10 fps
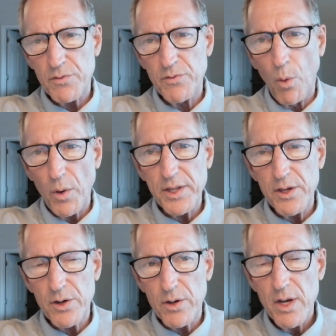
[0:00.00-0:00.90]

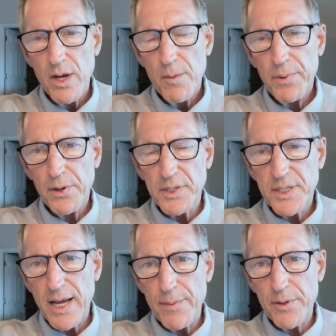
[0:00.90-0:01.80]
40-year period of
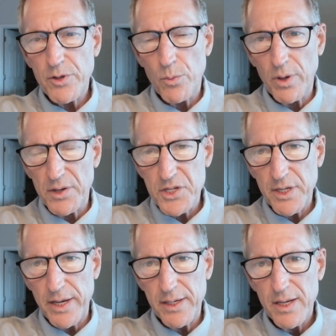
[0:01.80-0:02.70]
time that the real
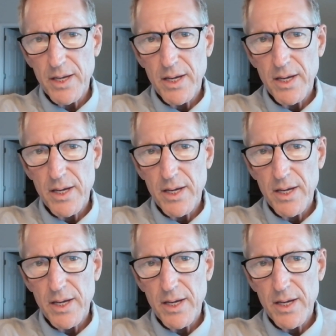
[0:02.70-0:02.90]
estate,